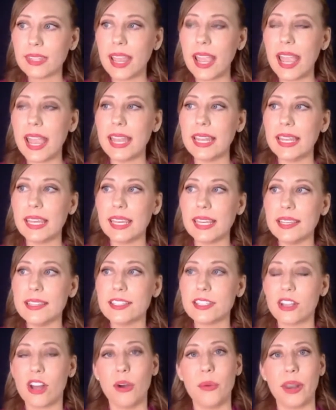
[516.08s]
And he
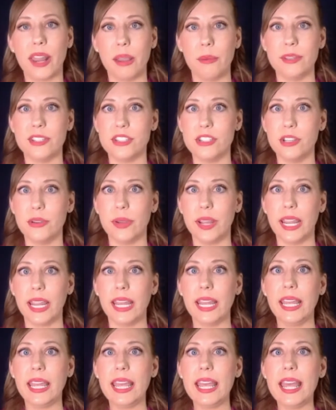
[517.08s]
saw what I was
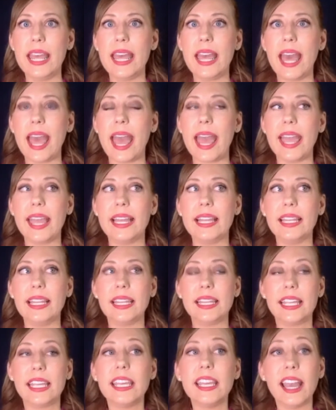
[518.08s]
doing. And
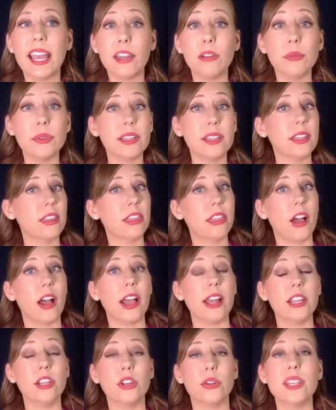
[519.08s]
he had really thought,
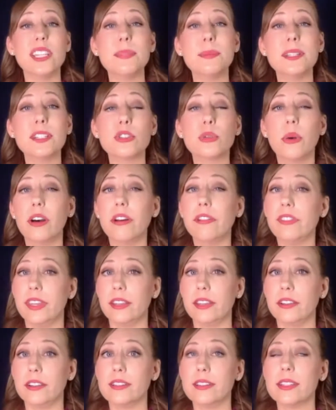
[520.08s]
he spent 12
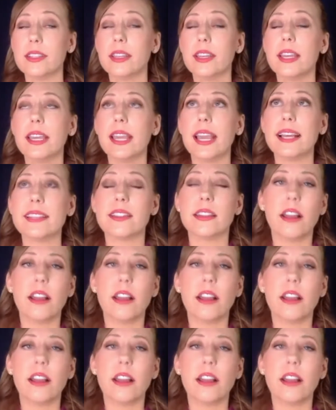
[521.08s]
years as a